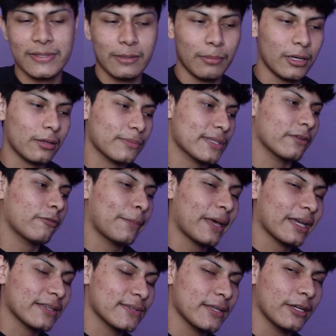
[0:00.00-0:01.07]
He bought himself a
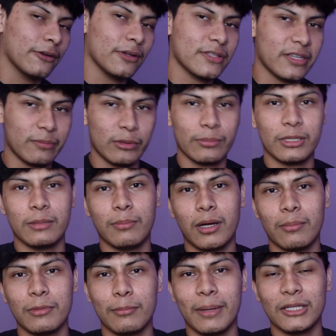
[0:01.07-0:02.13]
pack of cigarettes. I remember he
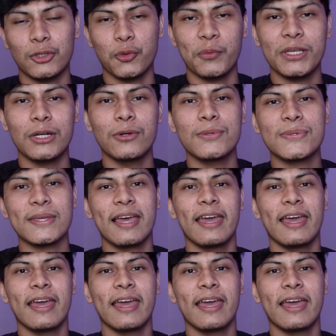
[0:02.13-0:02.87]
bought me my Doritos